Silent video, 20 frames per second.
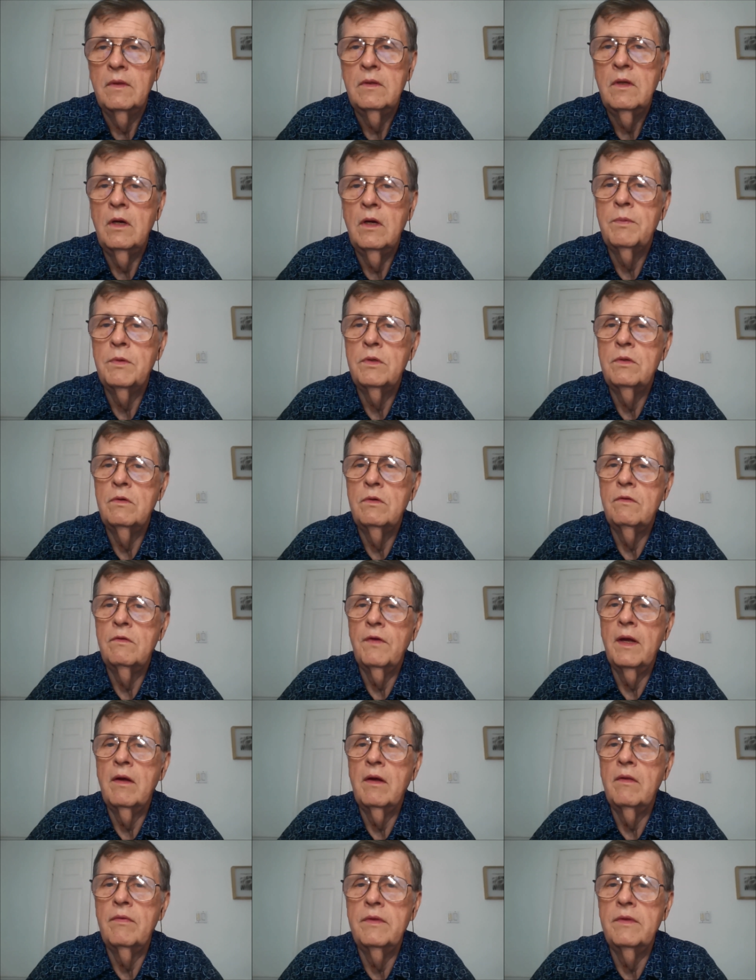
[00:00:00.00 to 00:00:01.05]
Hope you
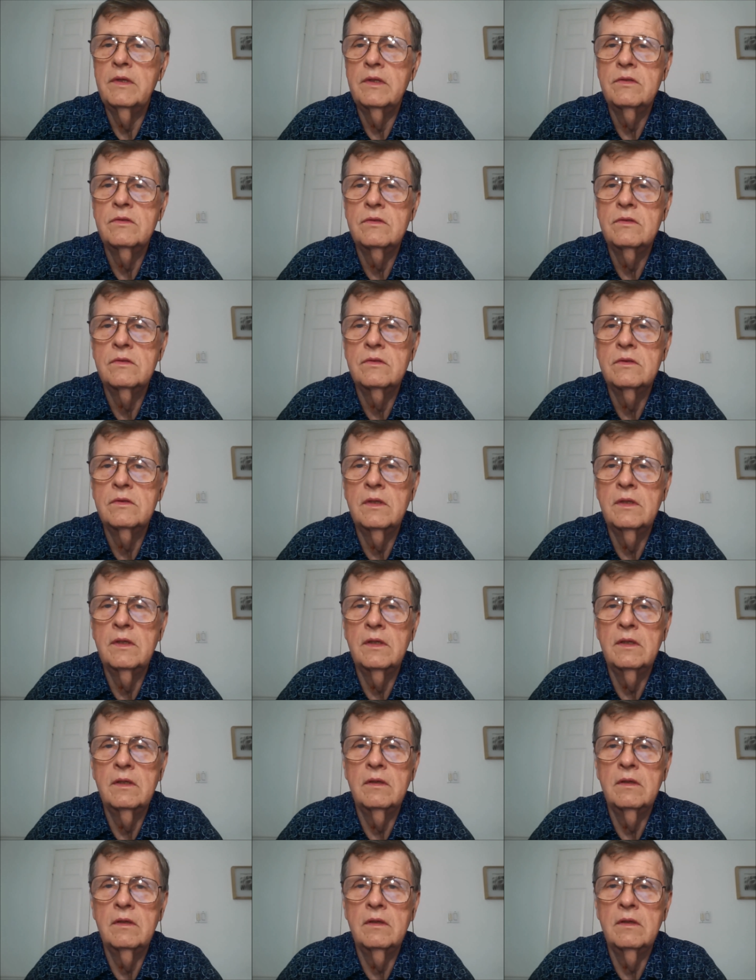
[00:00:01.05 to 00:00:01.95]
found this